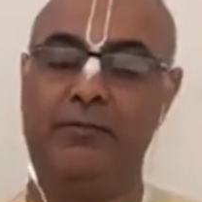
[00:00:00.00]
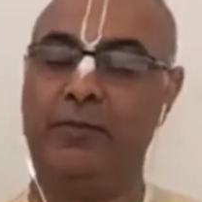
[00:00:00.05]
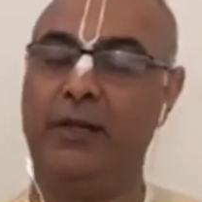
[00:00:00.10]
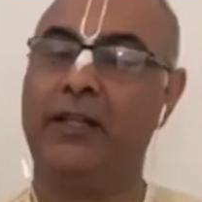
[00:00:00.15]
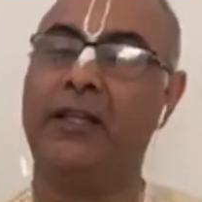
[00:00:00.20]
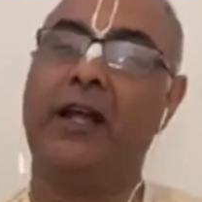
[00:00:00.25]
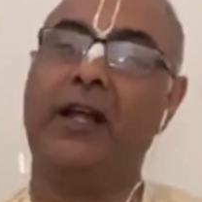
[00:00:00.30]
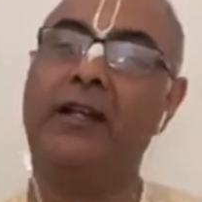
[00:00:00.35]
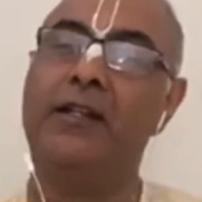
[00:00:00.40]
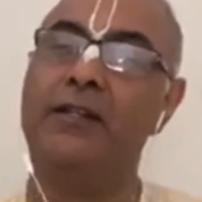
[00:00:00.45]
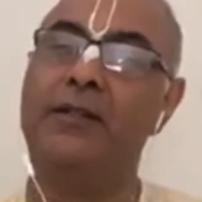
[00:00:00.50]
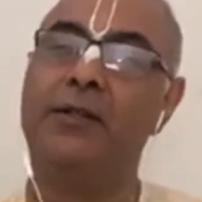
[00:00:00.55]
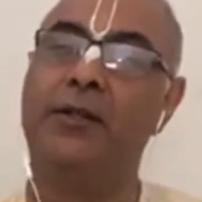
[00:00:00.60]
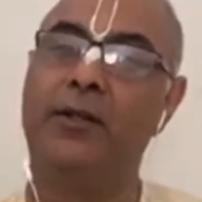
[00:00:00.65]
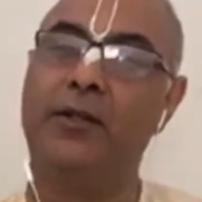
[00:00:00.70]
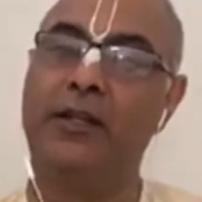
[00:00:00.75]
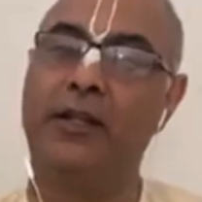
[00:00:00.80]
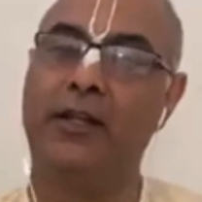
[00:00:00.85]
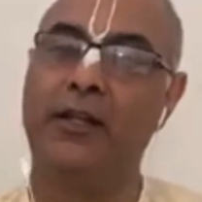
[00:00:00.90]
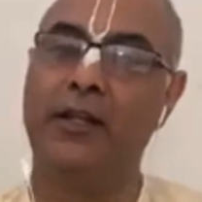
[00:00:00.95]
But that is
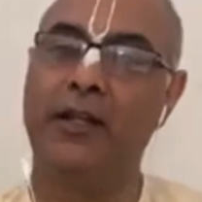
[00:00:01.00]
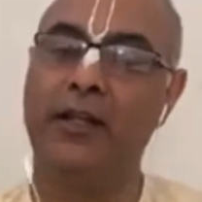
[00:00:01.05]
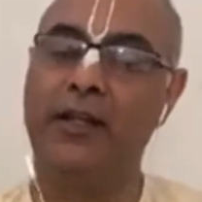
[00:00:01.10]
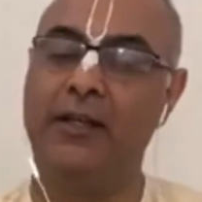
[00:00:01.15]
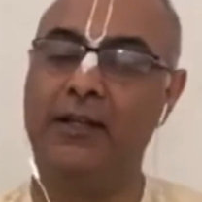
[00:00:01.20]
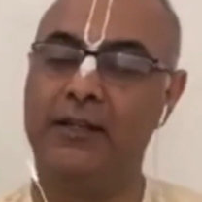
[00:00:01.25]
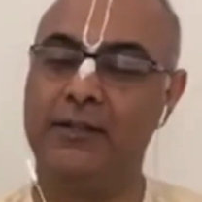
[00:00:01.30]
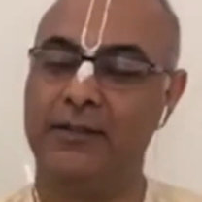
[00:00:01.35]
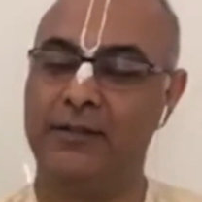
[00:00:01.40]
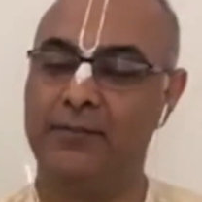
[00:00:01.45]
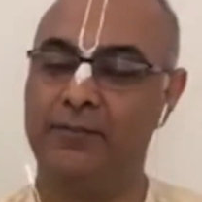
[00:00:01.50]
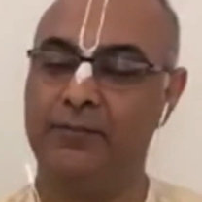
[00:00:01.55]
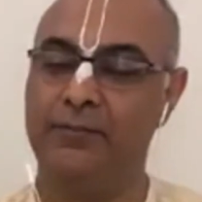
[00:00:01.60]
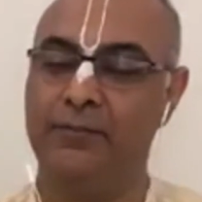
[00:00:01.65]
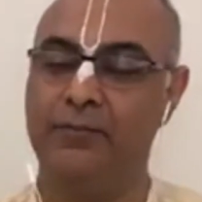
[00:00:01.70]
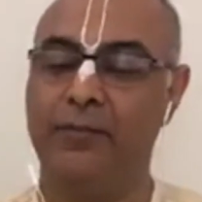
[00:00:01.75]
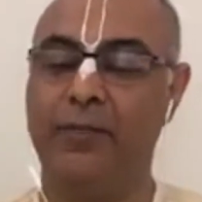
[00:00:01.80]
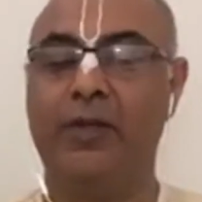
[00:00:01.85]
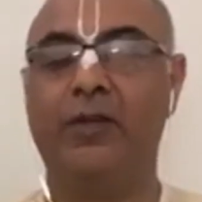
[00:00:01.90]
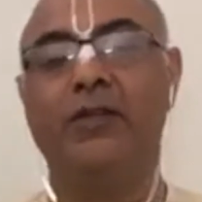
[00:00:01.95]
not the case,
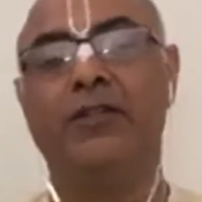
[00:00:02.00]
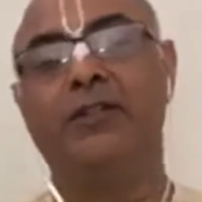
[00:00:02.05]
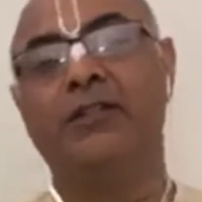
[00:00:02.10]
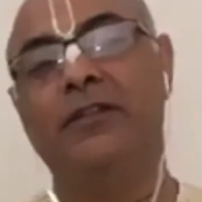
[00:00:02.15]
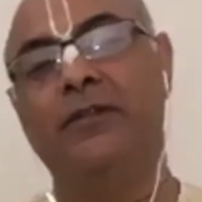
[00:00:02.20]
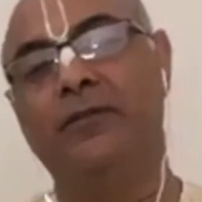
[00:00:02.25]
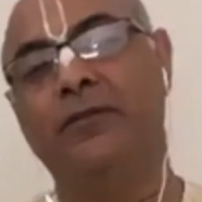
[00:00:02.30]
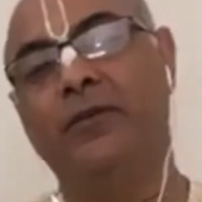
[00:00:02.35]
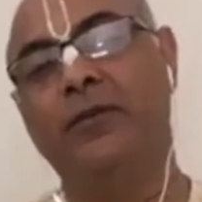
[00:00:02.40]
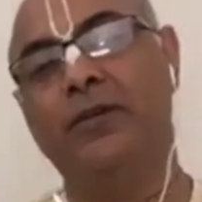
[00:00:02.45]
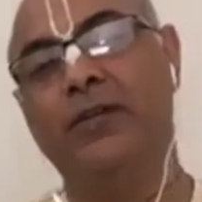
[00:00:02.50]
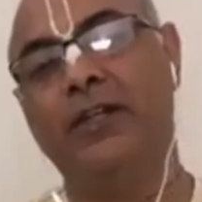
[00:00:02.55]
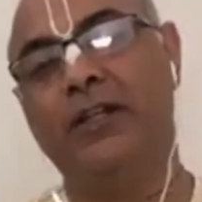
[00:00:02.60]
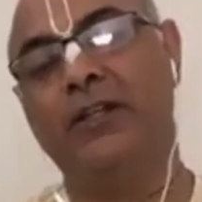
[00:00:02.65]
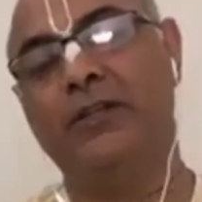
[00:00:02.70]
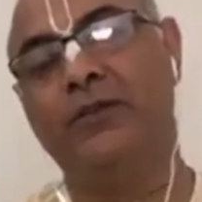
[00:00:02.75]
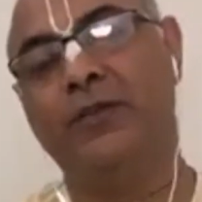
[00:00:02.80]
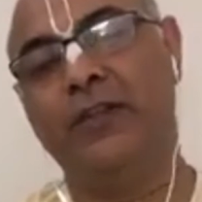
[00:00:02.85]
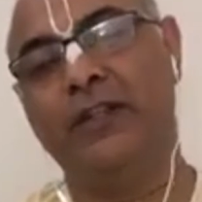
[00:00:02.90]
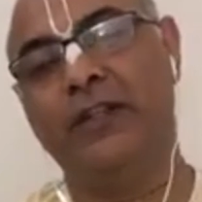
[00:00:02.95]
because
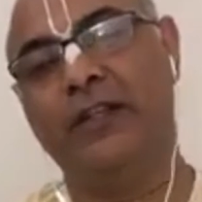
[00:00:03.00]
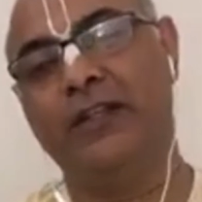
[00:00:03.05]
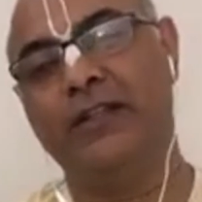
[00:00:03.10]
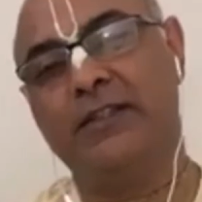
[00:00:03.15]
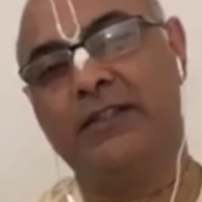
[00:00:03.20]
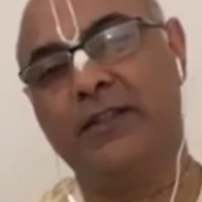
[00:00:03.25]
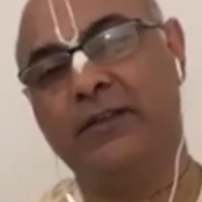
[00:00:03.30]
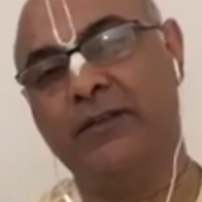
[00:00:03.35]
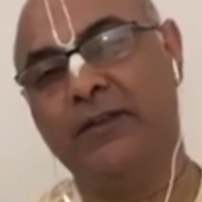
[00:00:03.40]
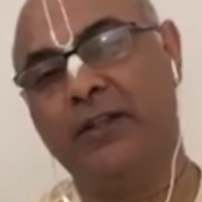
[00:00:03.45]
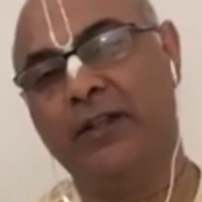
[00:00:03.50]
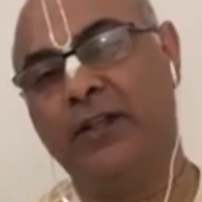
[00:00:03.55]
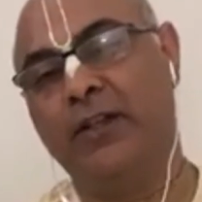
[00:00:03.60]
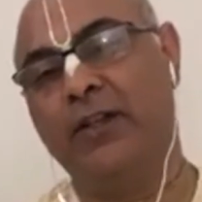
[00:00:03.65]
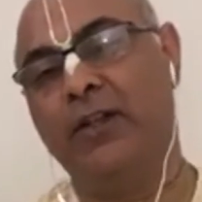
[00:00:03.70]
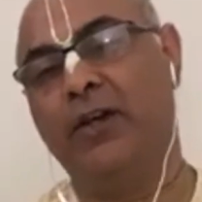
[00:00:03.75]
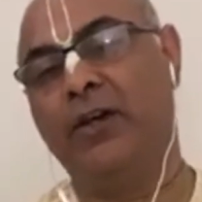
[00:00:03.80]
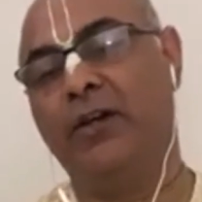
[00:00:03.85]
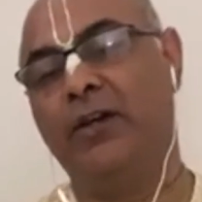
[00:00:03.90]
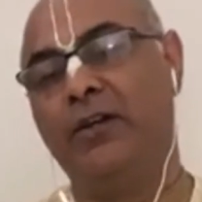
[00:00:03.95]
devotees, when they are serving the
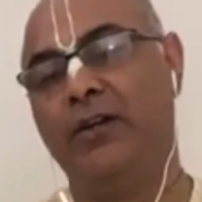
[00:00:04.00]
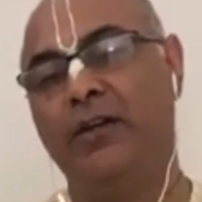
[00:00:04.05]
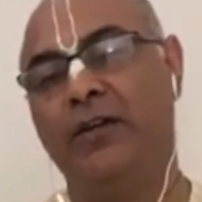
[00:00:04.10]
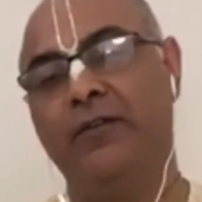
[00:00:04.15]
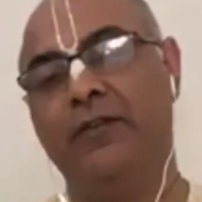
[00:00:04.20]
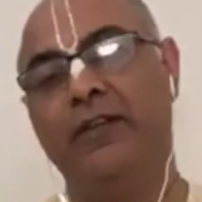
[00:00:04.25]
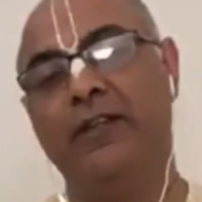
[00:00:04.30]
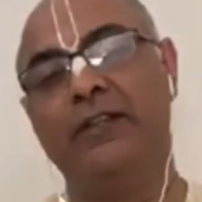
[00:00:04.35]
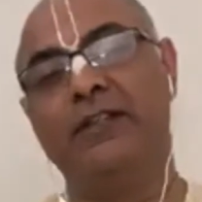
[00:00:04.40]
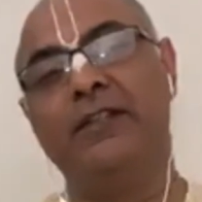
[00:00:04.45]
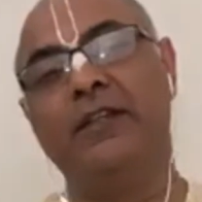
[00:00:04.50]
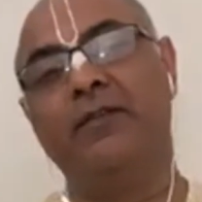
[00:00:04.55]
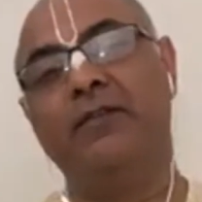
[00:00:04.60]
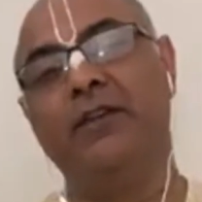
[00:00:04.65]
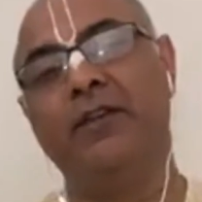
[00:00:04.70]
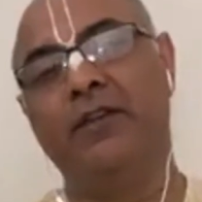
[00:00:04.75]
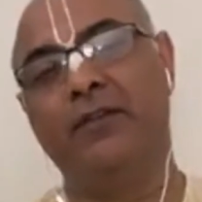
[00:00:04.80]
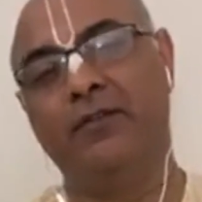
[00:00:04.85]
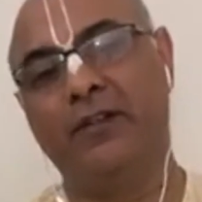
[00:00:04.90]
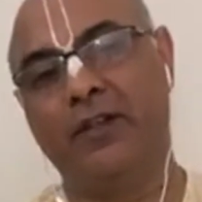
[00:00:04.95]
Lord, or even the
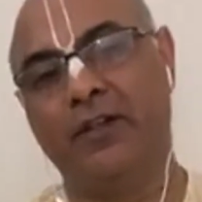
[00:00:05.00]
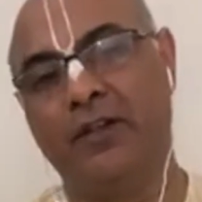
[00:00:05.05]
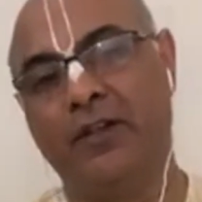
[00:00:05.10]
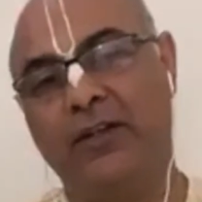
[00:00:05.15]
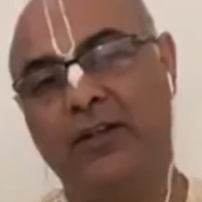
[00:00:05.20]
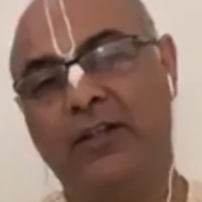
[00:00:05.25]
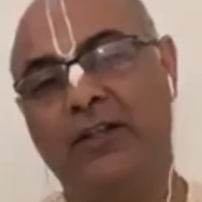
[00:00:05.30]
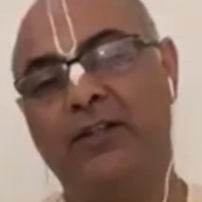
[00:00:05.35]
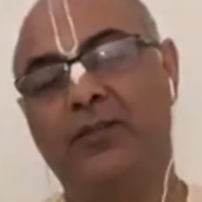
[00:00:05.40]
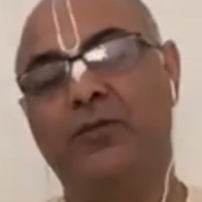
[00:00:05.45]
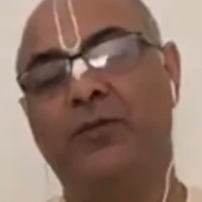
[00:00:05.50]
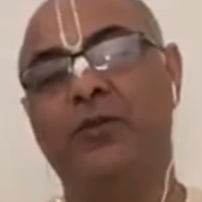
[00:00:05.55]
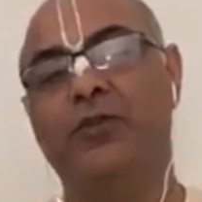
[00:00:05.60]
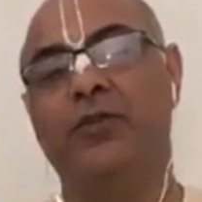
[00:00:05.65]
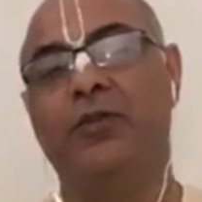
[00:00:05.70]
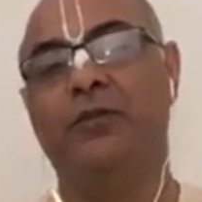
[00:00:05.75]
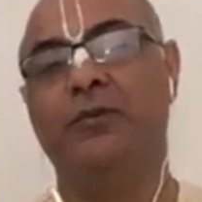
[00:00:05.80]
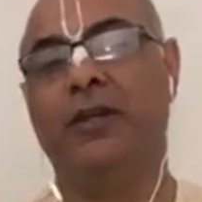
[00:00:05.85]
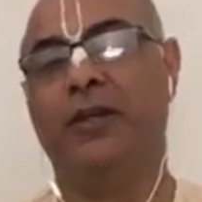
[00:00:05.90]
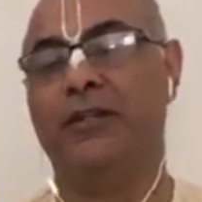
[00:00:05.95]
servant of the Lord, their
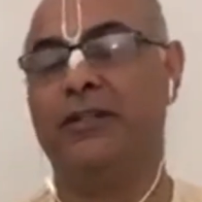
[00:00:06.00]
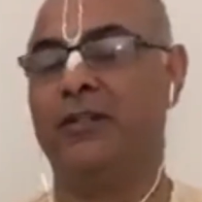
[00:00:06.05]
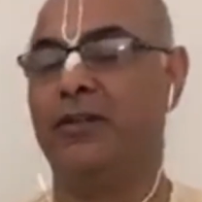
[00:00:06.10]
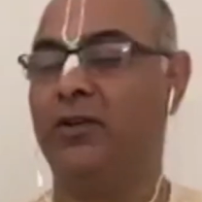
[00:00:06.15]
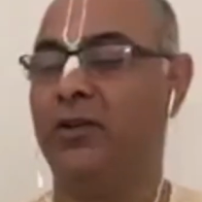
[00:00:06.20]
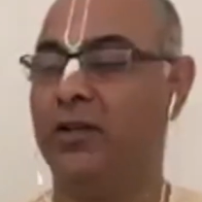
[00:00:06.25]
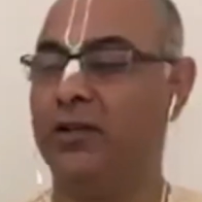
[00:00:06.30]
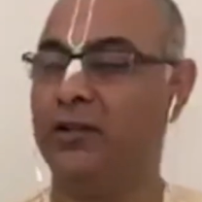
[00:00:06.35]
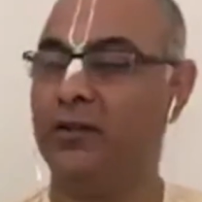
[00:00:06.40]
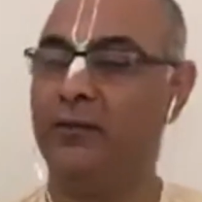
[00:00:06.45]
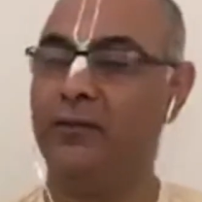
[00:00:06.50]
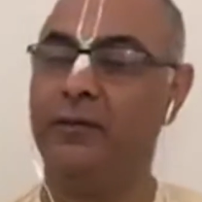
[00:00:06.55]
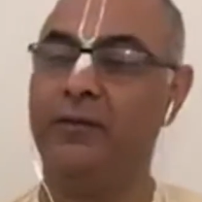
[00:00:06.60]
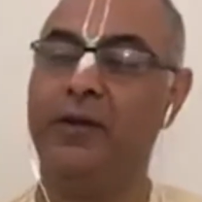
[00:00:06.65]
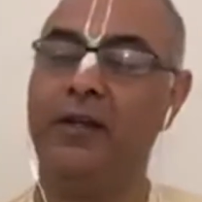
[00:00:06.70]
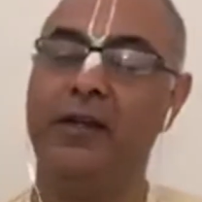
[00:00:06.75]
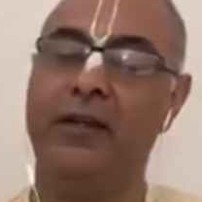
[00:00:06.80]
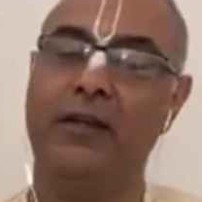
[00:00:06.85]
spiritual master, or the